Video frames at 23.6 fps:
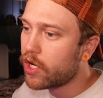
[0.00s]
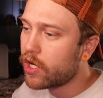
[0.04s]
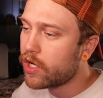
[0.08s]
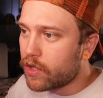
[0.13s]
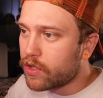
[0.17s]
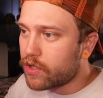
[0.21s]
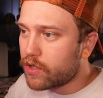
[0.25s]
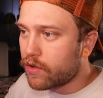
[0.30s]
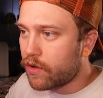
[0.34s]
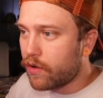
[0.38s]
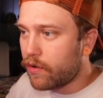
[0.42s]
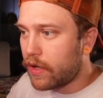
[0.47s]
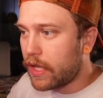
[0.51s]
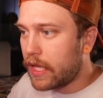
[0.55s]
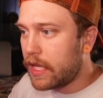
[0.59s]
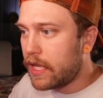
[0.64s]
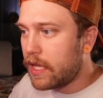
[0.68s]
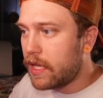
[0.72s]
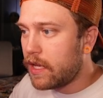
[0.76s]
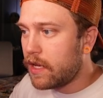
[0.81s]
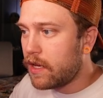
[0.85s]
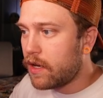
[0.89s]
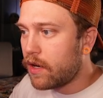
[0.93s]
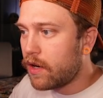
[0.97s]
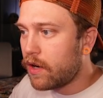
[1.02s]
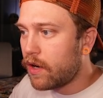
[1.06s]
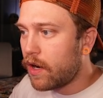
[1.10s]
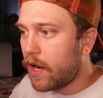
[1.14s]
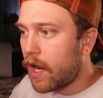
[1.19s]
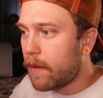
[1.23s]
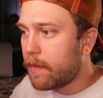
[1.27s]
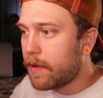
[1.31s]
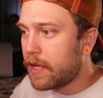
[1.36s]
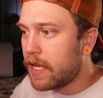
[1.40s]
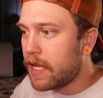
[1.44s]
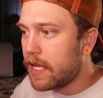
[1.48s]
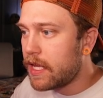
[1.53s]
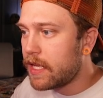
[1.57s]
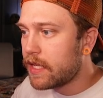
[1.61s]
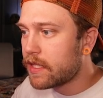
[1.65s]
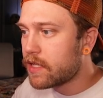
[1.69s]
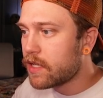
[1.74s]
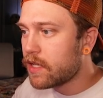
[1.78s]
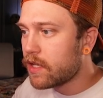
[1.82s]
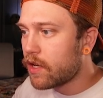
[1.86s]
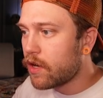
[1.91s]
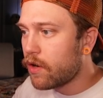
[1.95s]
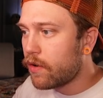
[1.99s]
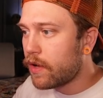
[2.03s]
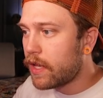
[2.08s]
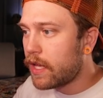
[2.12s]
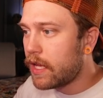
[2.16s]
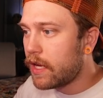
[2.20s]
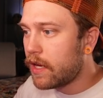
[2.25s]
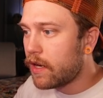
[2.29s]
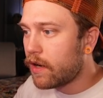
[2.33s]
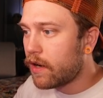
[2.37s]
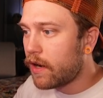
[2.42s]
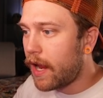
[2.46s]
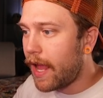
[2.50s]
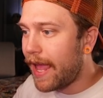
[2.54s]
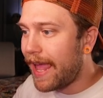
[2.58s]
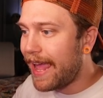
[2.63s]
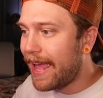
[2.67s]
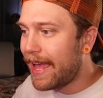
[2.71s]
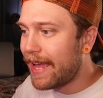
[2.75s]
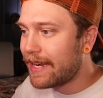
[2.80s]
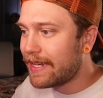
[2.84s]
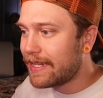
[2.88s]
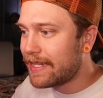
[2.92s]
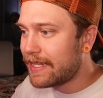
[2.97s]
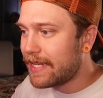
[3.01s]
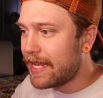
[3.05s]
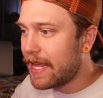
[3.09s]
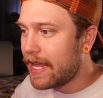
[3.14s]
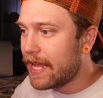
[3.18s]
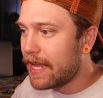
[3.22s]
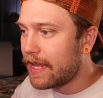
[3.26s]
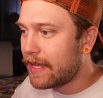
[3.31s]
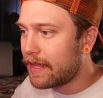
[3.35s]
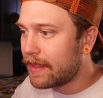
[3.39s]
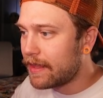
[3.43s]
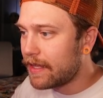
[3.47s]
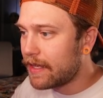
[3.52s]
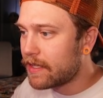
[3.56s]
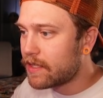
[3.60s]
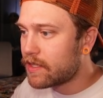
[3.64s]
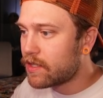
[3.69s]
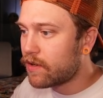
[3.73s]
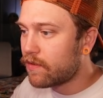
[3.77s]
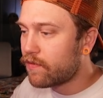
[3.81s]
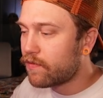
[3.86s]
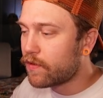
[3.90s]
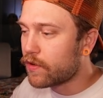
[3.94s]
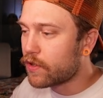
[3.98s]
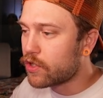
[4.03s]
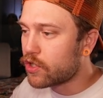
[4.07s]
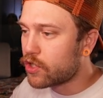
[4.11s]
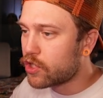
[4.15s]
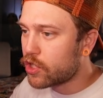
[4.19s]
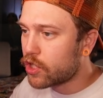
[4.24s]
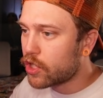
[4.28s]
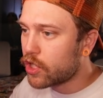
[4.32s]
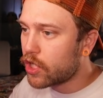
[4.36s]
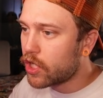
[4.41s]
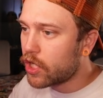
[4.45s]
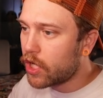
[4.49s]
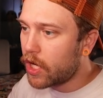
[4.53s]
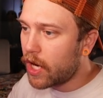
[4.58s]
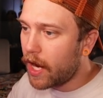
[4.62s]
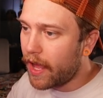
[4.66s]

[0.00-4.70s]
Could also go here. I mean, he's gonna go here and take this for sure.